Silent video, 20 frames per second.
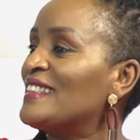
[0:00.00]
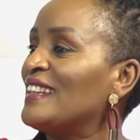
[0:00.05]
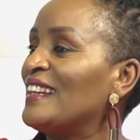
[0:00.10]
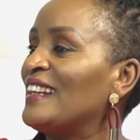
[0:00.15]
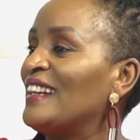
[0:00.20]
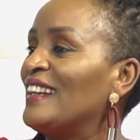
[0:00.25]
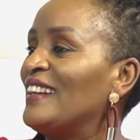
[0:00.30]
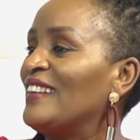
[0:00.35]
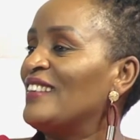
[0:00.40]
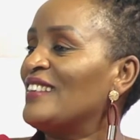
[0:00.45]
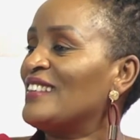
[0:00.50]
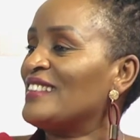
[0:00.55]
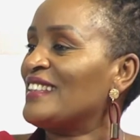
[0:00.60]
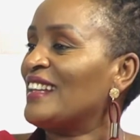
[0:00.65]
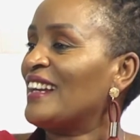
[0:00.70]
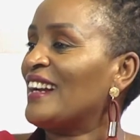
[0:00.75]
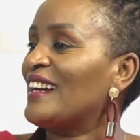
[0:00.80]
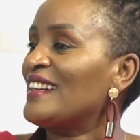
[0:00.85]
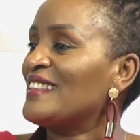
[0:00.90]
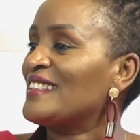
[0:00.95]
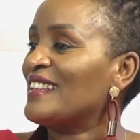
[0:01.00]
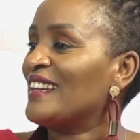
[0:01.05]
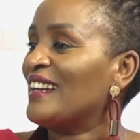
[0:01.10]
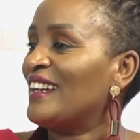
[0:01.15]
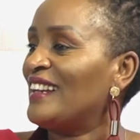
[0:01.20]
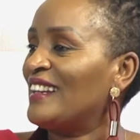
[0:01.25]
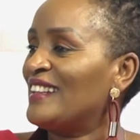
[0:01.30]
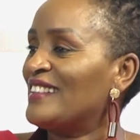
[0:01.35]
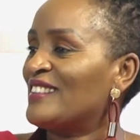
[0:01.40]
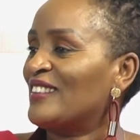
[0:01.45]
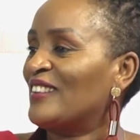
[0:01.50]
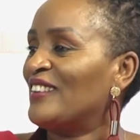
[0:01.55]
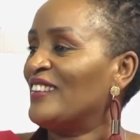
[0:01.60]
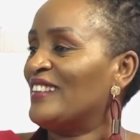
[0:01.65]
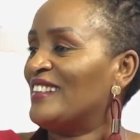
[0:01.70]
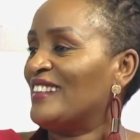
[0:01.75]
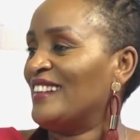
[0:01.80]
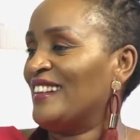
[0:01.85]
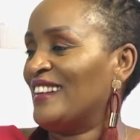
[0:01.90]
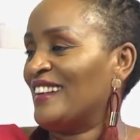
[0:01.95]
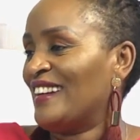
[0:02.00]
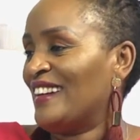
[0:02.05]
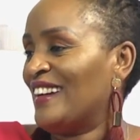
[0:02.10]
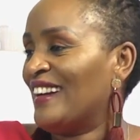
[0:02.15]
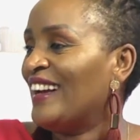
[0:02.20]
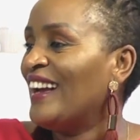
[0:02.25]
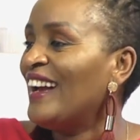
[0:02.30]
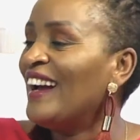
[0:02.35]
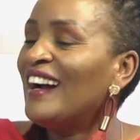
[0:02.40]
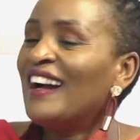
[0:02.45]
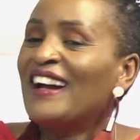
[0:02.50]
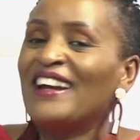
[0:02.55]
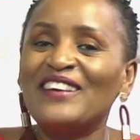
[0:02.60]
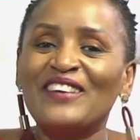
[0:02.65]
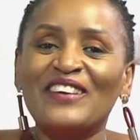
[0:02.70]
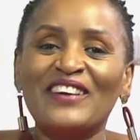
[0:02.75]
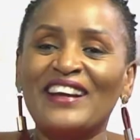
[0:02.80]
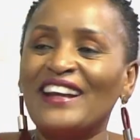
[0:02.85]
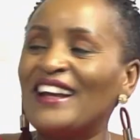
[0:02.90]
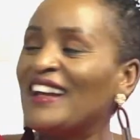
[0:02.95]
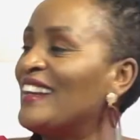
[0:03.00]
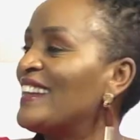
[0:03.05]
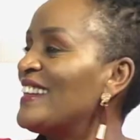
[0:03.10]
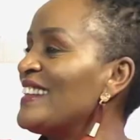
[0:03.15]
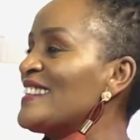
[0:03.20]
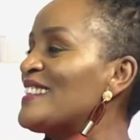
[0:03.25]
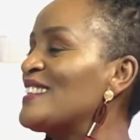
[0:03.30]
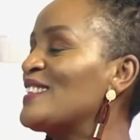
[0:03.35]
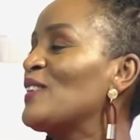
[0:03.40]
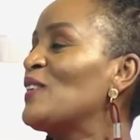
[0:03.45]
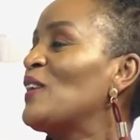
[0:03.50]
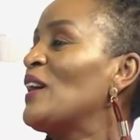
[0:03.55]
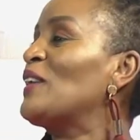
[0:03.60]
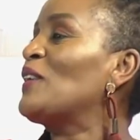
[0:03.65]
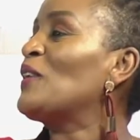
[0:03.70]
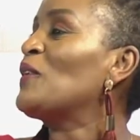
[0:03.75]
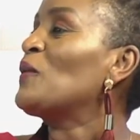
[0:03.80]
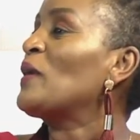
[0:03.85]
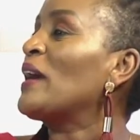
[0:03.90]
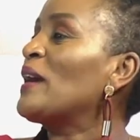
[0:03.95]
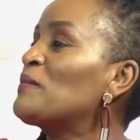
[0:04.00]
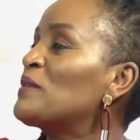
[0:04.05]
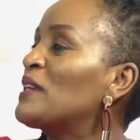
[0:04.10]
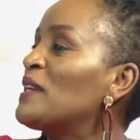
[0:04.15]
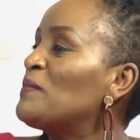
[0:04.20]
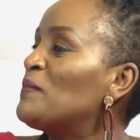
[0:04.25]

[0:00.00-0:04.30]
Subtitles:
It looks like a skeleton. I don't like it, so I don't know why I'm keeping it.